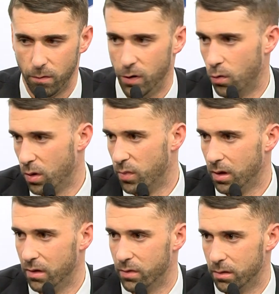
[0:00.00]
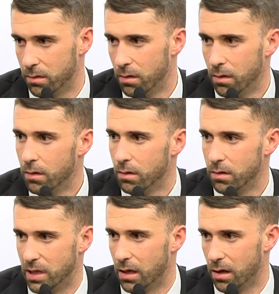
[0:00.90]
you know, we believe in
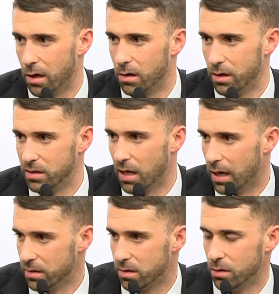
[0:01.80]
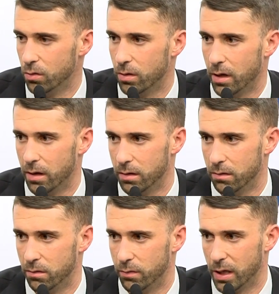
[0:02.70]
taking care of these guys too, and
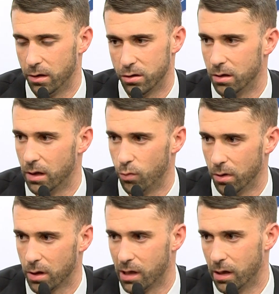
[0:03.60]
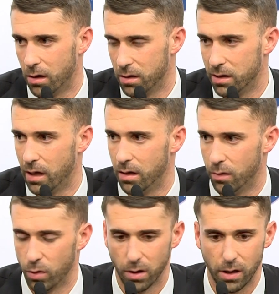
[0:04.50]
making sure that we're looking at all the data and
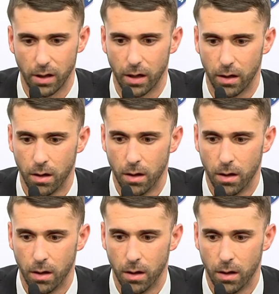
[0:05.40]
we're looking at,